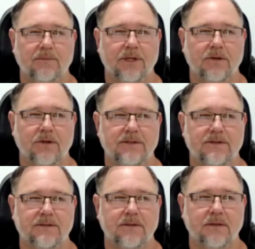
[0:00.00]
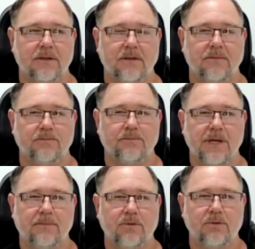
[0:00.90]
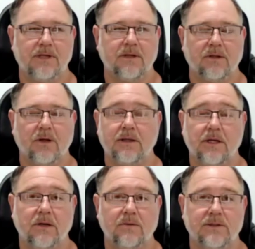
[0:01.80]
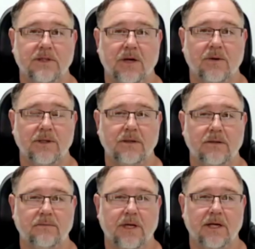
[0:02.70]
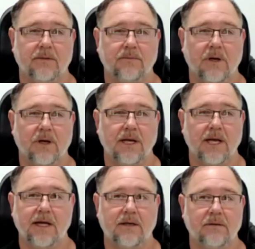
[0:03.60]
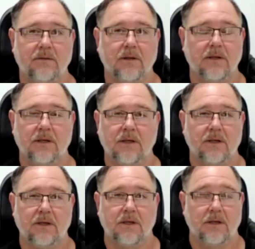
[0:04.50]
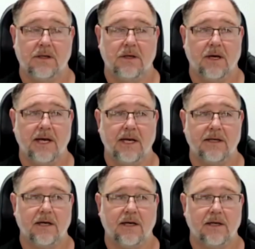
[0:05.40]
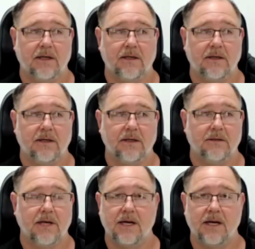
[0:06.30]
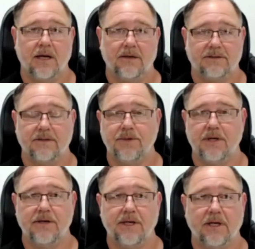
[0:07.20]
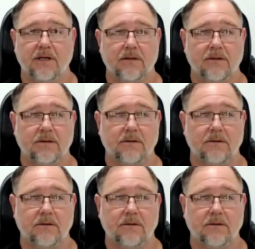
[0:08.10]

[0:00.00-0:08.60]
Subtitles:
because people didn't like that I was going. I had a superior